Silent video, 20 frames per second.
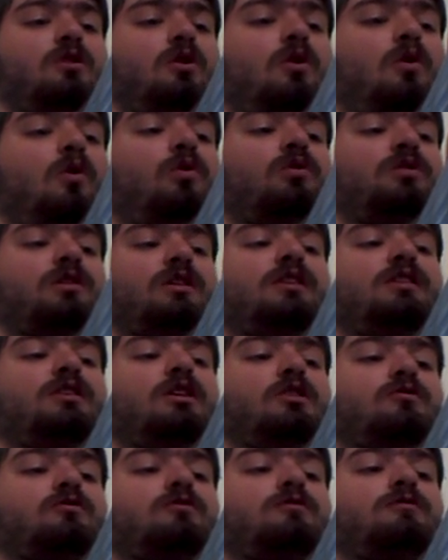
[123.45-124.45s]
"Oh, taken
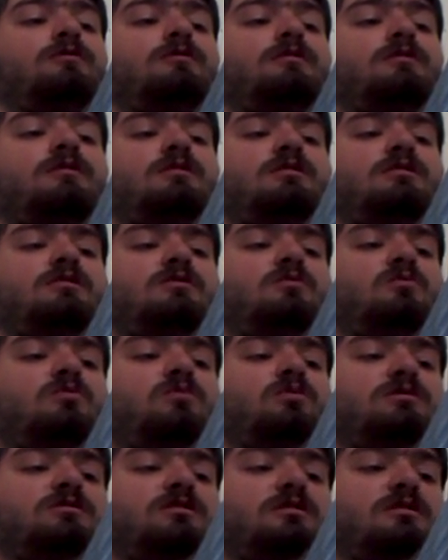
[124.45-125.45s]
care of.
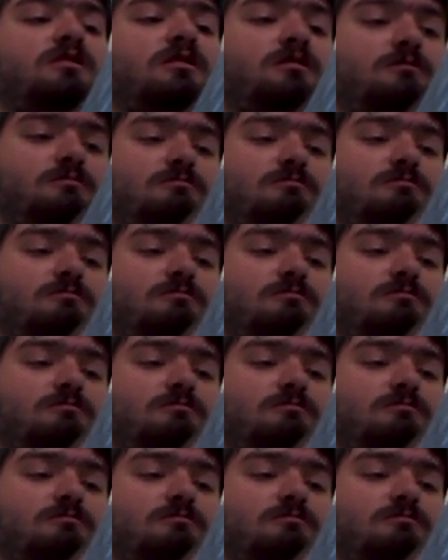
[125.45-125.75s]
What's that?"